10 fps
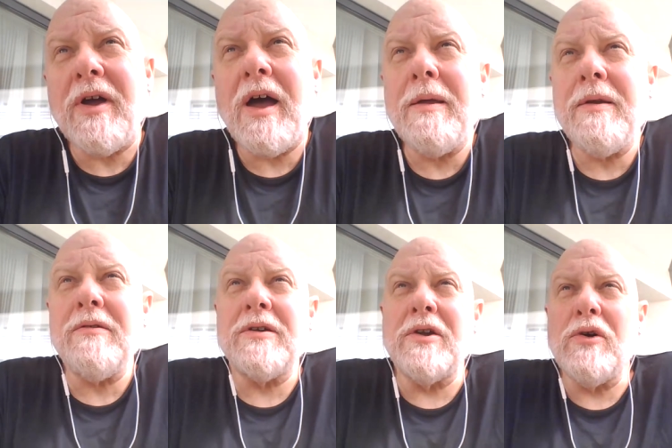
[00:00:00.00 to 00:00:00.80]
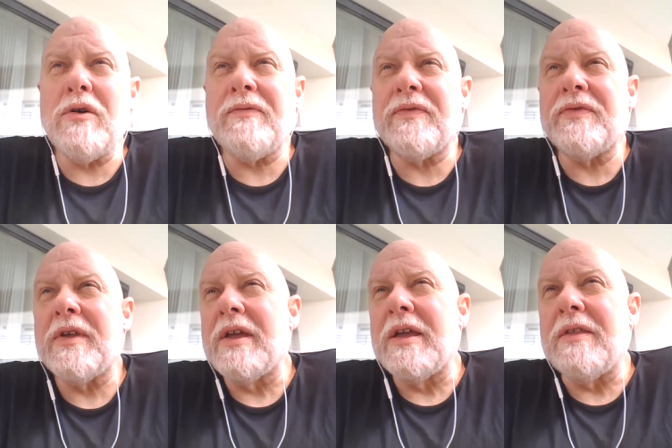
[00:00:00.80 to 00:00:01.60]
I don't know if
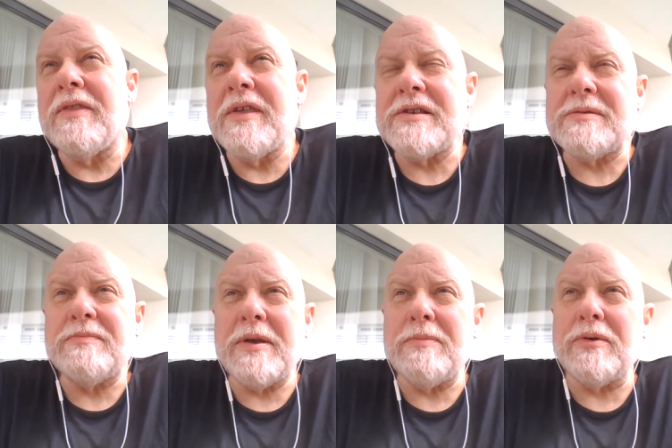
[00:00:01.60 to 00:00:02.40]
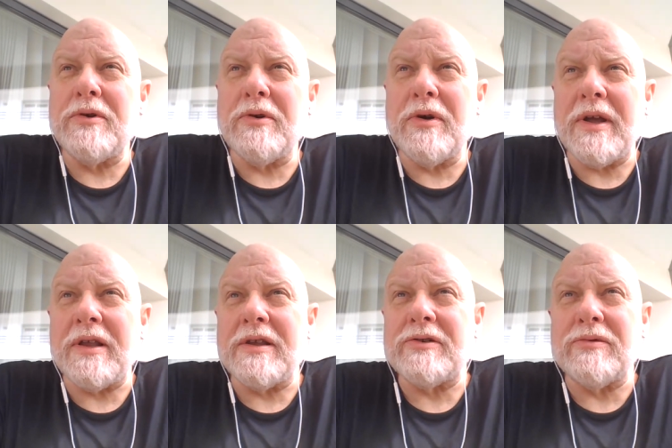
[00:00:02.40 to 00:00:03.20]
this, people who are
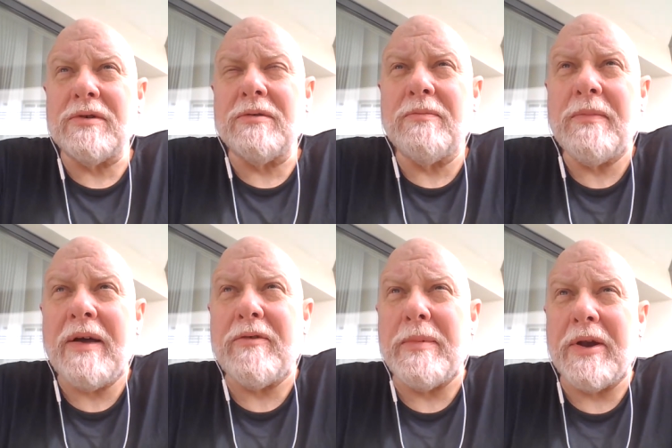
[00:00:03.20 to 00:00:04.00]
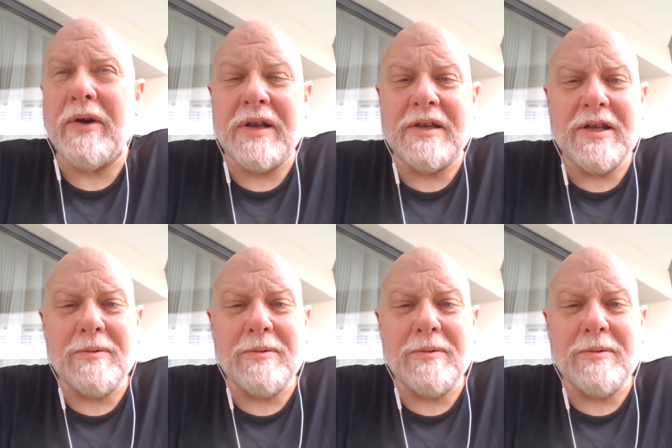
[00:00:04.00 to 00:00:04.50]
English will have a better idea,